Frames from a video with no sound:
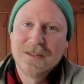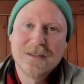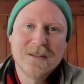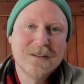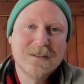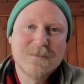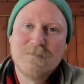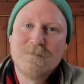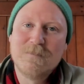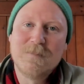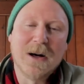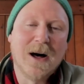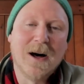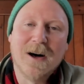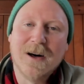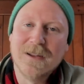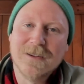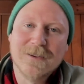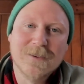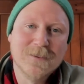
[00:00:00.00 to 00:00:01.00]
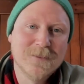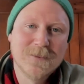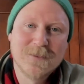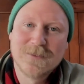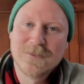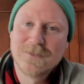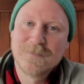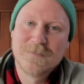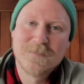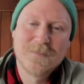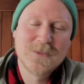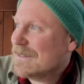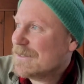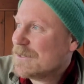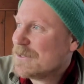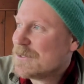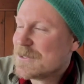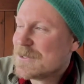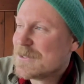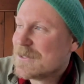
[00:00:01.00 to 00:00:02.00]
this barn of
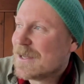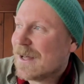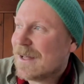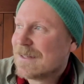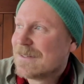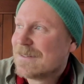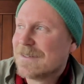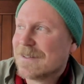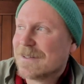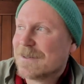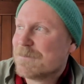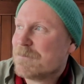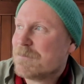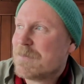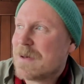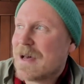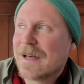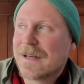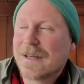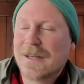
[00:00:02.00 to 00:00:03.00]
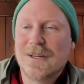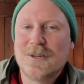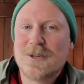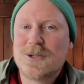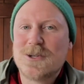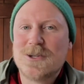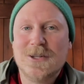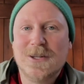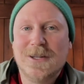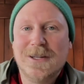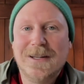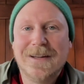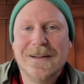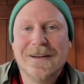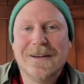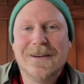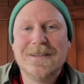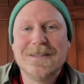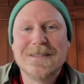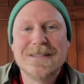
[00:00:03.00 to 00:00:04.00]
just utter baggage. You
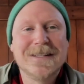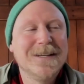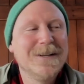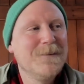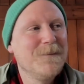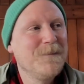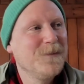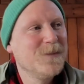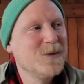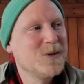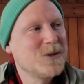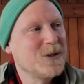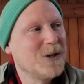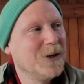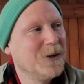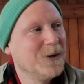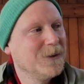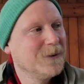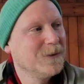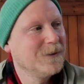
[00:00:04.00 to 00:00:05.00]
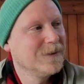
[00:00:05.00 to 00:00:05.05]
know, it's like, so